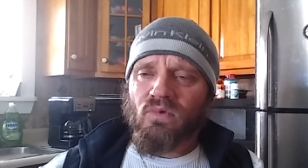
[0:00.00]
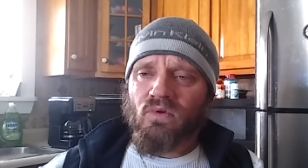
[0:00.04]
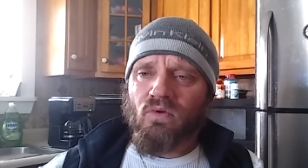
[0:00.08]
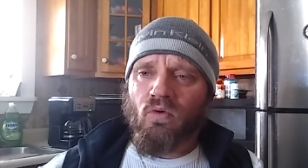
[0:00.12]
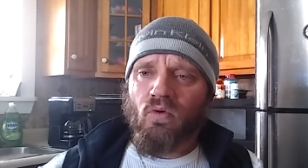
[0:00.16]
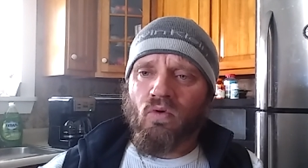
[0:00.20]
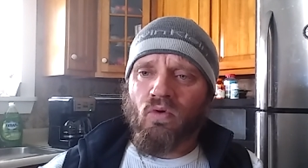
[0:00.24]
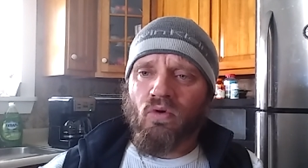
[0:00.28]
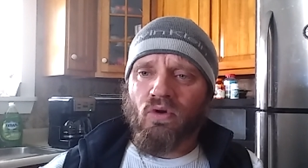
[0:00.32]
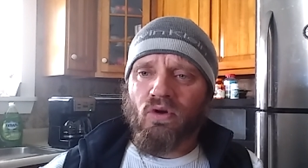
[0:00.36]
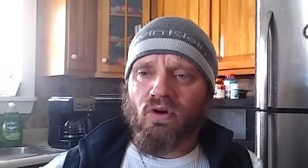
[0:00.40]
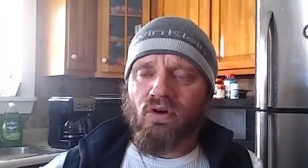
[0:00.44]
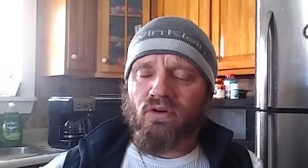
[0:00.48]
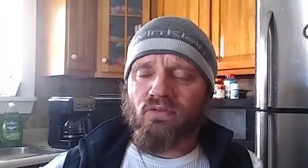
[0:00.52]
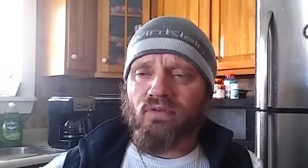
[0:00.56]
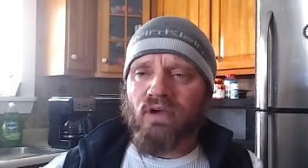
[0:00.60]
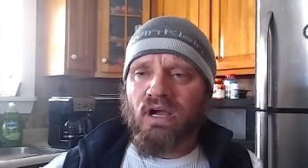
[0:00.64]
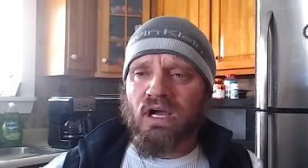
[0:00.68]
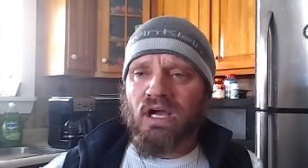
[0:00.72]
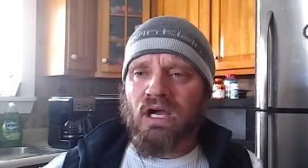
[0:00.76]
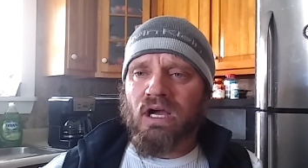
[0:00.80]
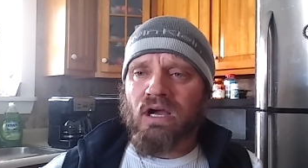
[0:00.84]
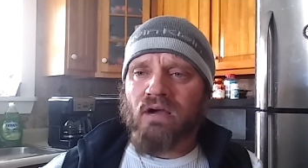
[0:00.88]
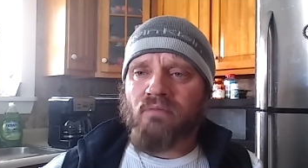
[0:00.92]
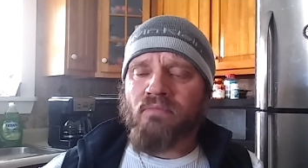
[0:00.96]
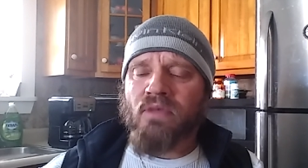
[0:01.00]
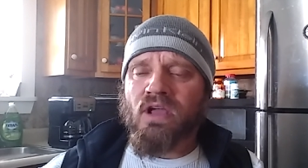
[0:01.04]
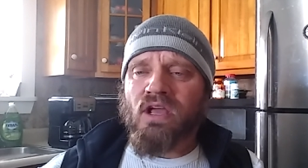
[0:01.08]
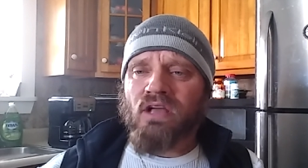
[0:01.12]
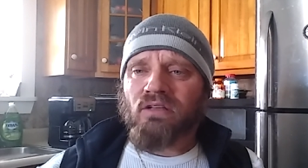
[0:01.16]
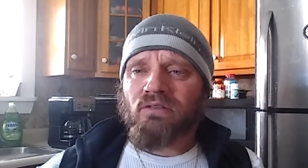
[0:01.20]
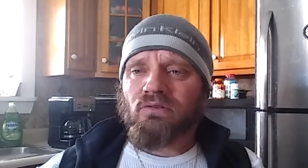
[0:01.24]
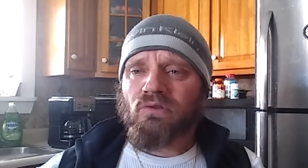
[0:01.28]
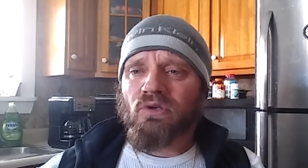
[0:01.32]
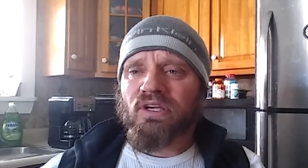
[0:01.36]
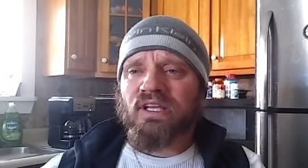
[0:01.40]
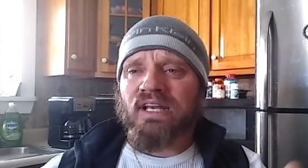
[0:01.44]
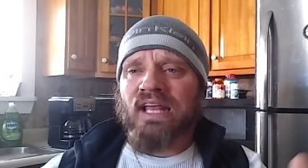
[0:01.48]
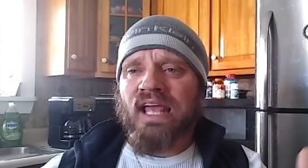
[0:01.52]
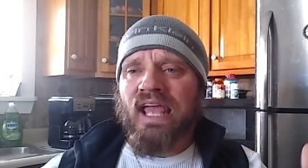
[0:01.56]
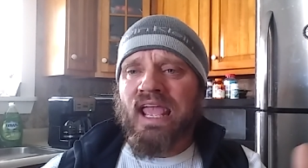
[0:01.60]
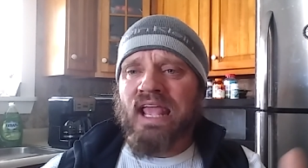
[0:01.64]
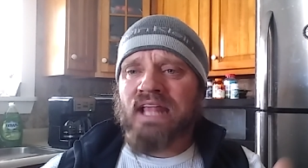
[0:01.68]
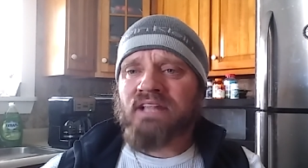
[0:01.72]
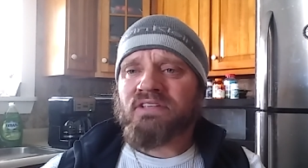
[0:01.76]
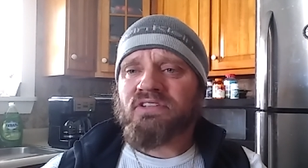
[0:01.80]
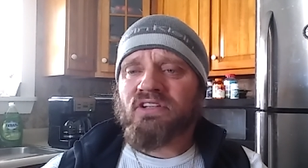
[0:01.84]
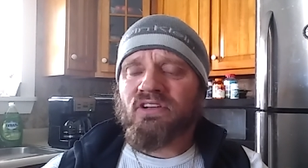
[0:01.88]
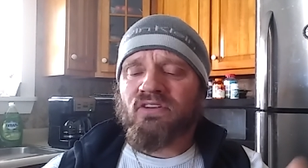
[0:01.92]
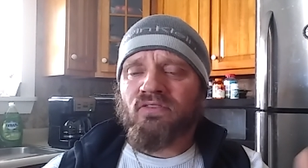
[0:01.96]
or looking at
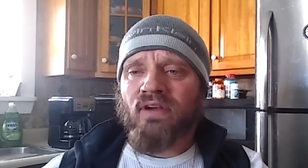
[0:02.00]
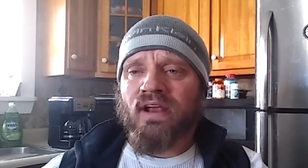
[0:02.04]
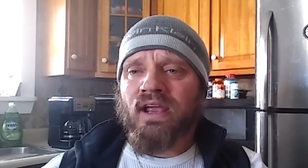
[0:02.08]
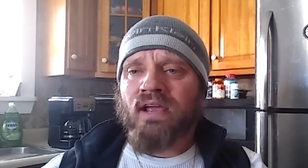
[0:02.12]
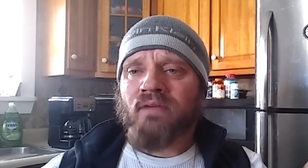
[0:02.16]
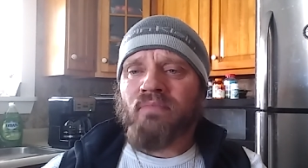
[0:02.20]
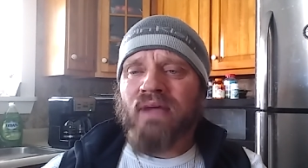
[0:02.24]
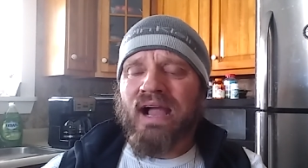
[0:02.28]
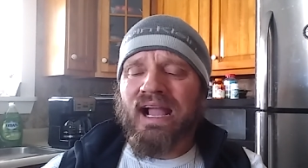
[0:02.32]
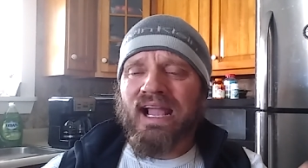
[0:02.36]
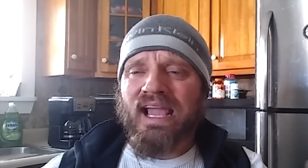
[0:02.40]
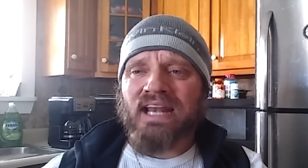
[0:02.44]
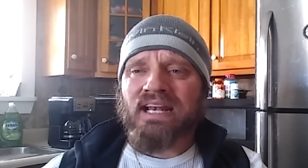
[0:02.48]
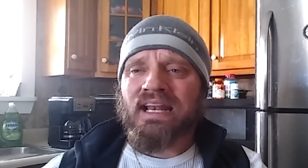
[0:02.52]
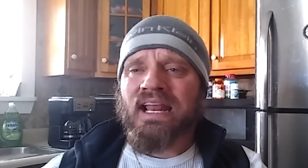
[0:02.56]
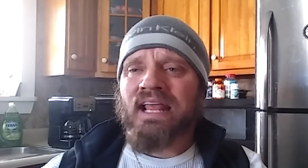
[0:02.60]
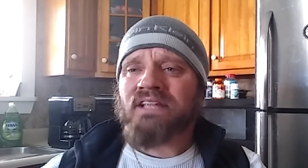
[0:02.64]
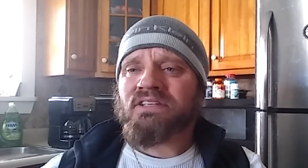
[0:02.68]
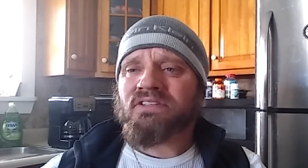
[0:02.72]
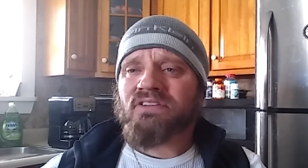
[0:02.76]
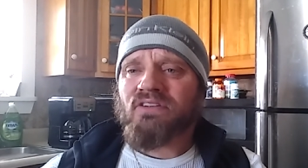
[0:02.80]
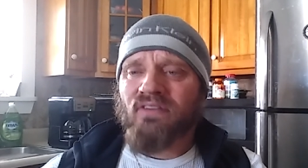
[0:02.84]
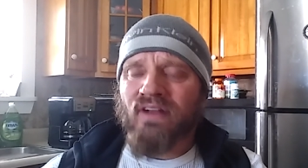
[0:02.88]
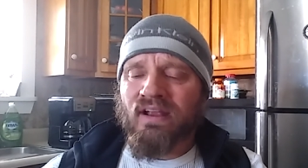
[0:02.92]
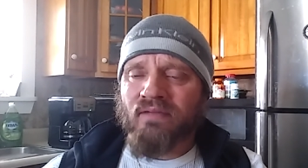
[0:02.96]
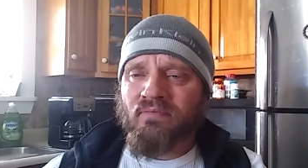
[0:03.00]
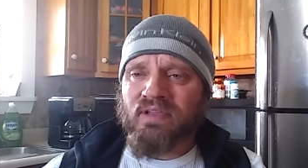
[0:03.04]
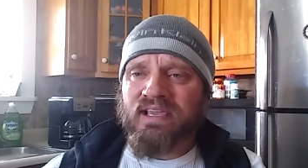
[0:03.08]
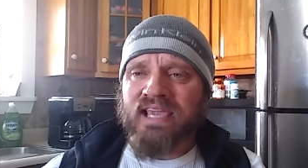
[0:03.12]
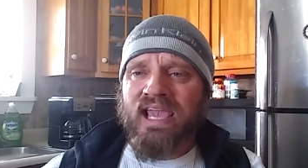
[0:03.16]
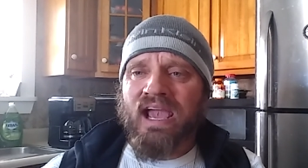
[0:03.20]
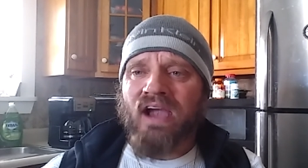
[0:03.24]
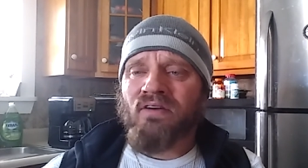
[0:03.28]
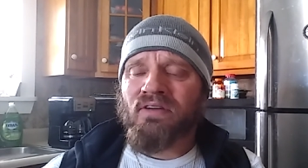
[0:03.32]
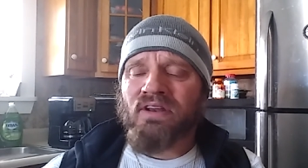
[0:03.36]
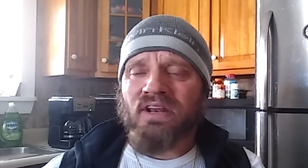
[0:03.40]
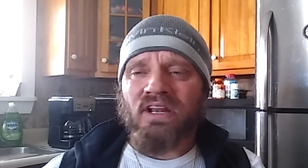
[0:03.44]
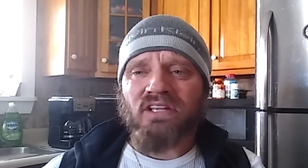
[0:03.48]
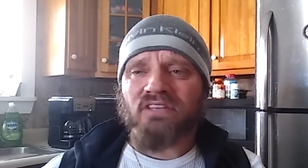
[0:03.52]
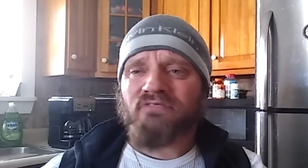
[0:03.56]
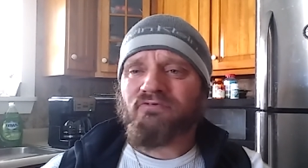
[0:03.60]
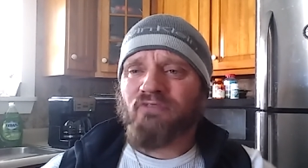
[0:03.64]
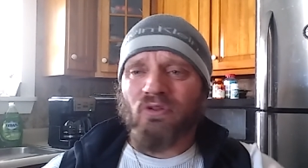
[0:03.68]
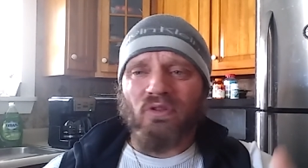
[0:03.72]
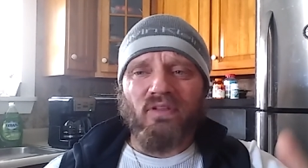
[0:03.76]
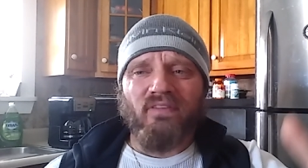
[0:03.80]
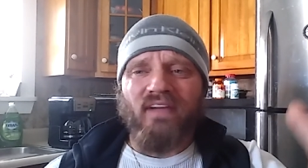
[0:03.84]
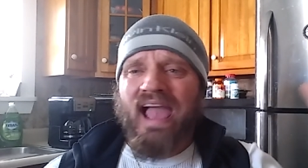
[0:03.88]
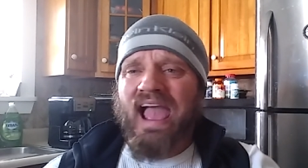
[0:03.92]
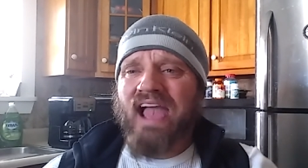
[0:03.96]
Instagram. I got an Instagram account and it's
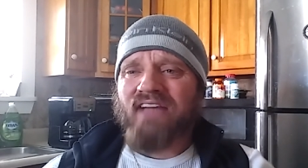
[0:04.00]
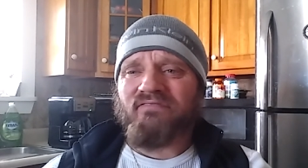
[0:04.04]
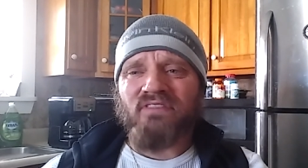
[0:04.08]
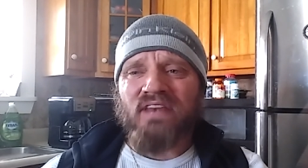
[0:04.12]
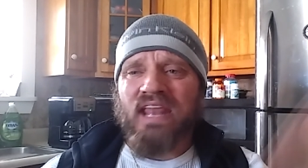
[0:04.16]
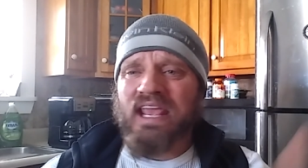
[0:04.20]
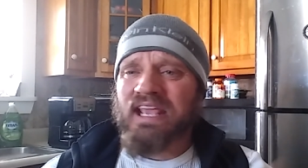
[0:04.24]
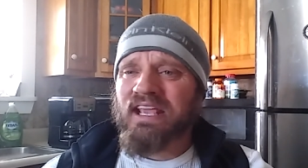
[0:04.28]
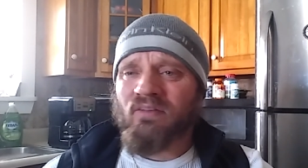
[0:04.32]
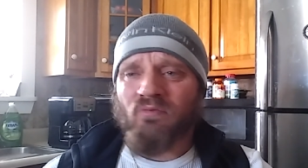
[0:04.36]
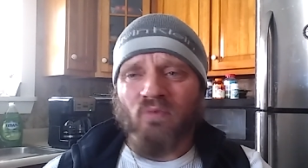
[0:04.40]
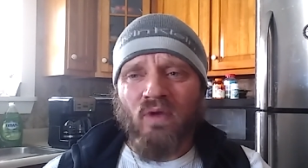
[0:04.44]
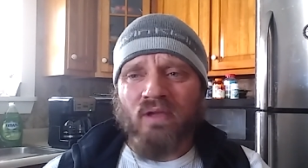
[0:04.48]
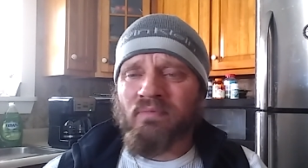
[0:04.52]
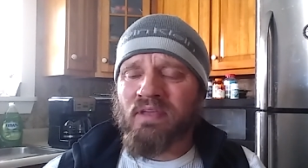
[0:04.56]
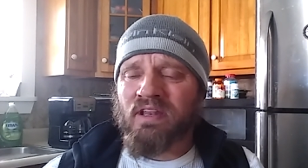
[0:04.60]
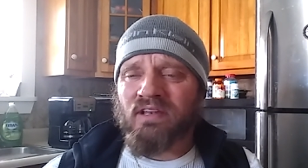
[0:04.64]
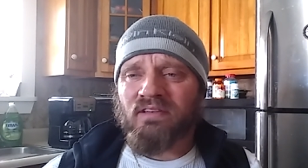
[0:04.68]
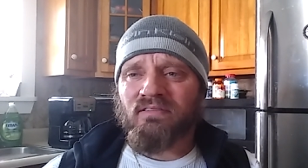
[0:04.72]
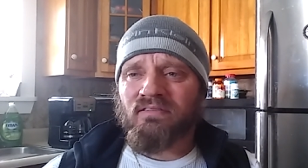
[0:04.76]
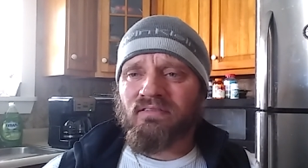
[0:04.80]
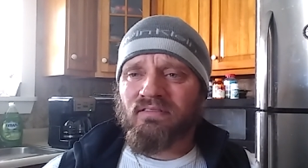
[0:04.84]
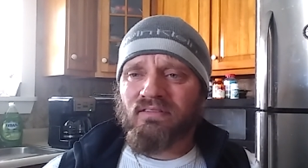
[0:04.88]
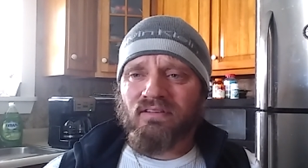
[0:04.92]
full of half naked women.